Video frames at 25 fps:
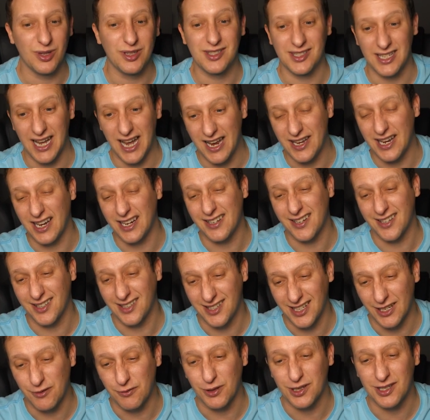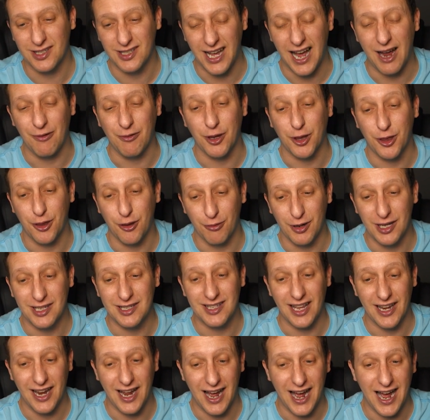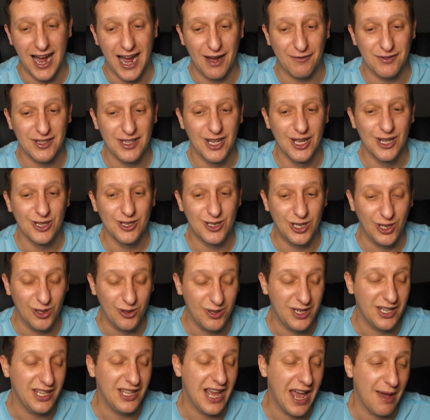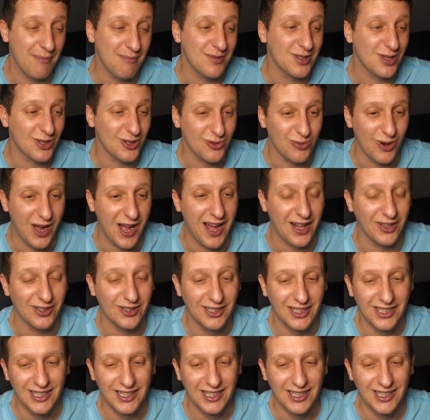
side that, as you can see, was sat with 3 centre-halves, 2 DMs as well,